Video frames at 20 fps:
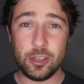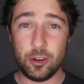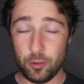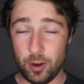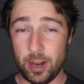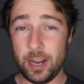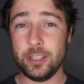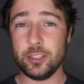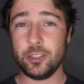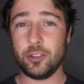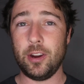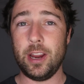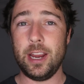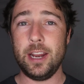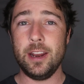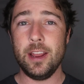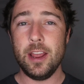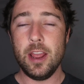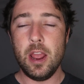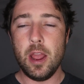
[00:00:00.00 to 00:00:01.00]
it's green
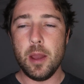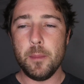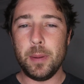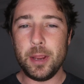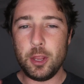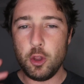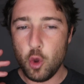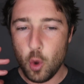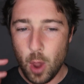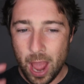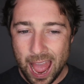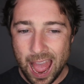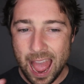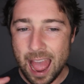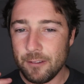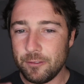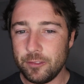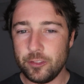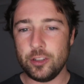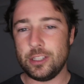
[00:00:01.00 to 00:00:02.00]
screen, but you
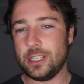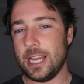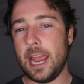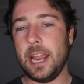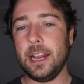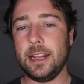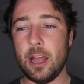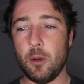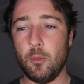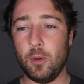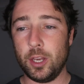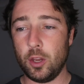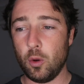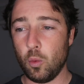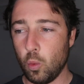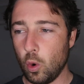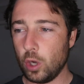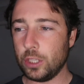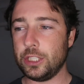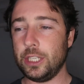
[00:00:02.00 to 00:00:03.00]
have to take that when
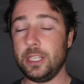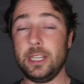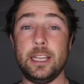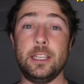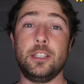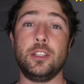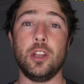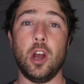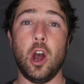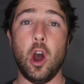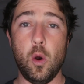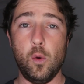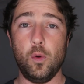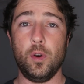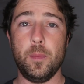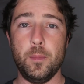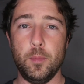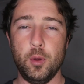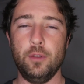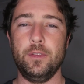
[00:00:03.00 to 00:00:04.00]
you're watching these
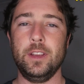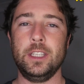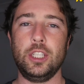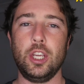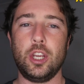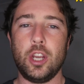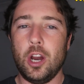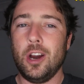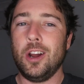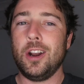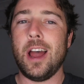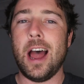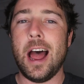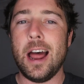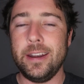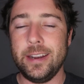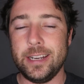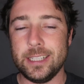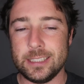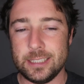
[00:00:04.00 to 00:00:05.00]
older movies. You got
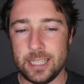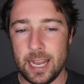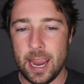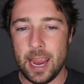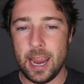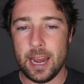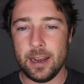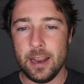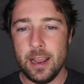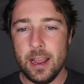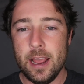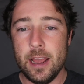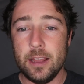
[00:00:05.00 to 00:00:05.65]
to understand